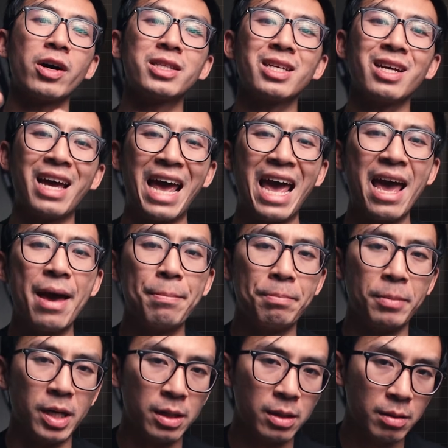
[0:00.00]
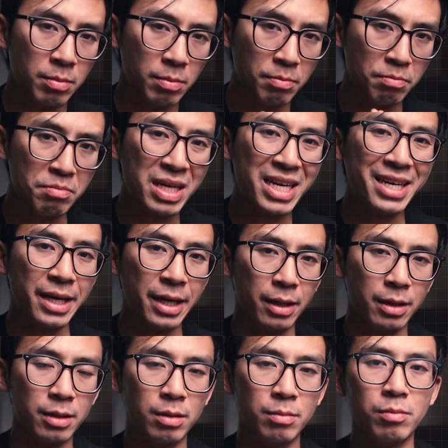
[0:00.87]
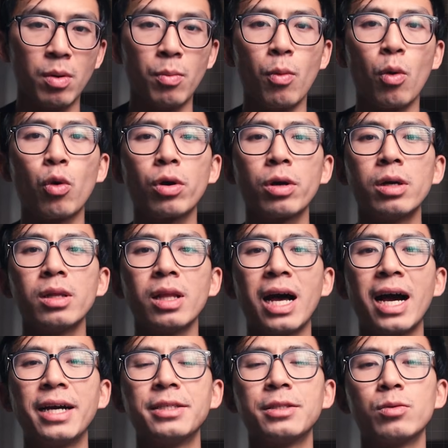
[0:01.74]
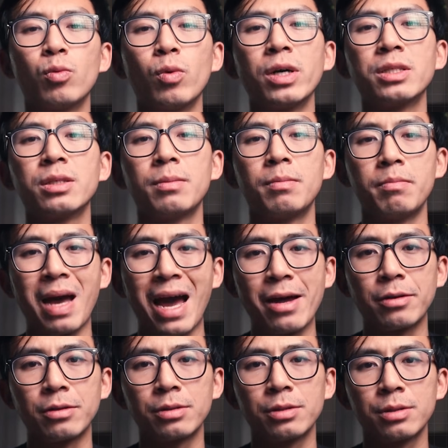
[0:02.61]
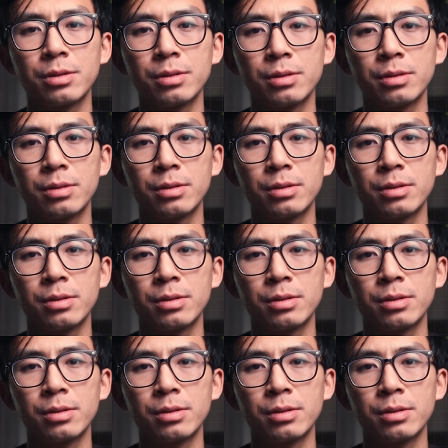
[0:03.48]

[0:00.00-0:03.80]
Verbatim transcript: on to M, meaning memorialize what matters.